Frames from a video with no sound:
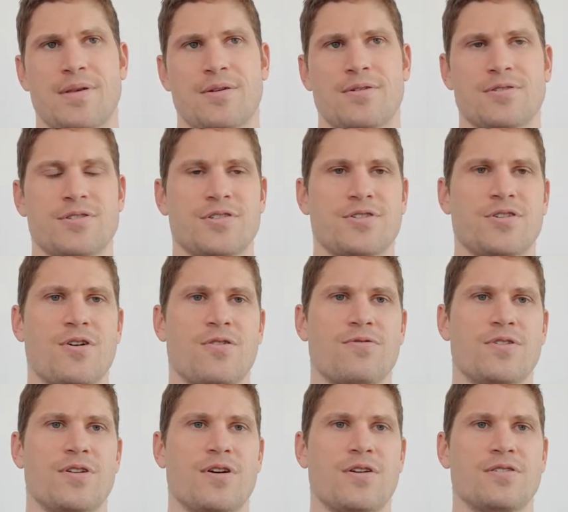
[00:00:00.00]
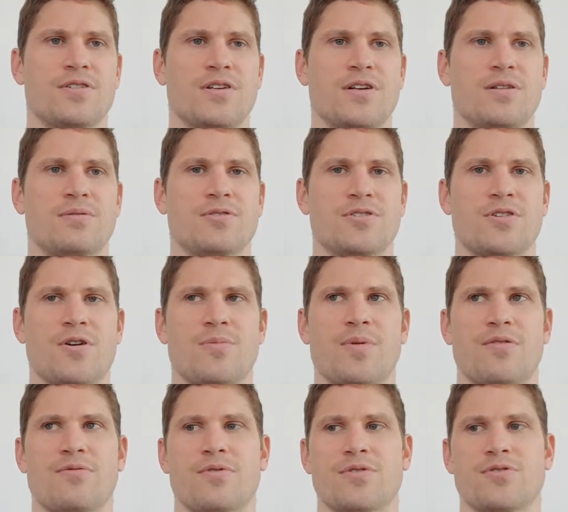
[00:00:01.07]
this COVID-19, just hope
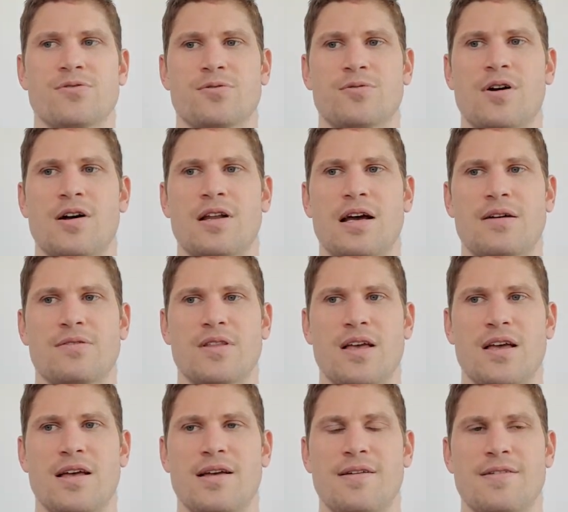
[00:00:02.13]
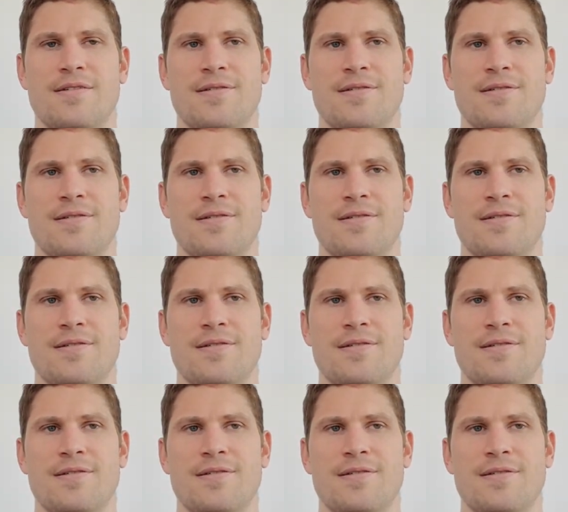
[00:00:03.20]
everyone's all right out there.